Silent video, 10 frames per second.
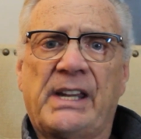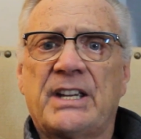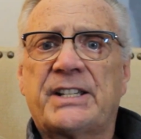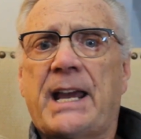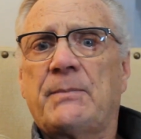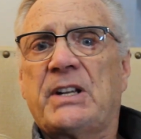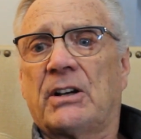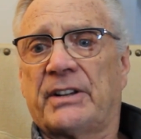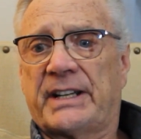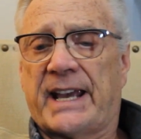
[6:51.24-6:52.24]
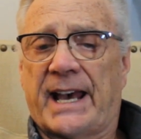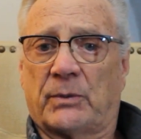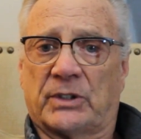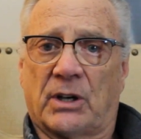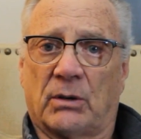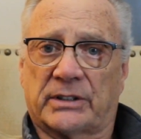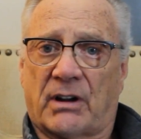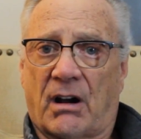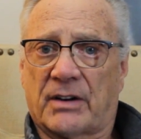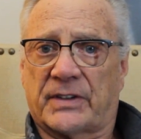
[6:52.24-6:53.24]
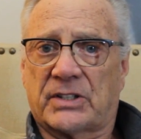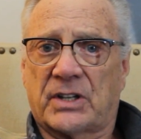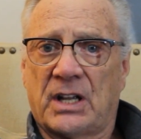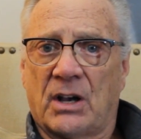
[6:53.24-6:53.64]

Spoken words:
Same deal that he had with Golden Harvest,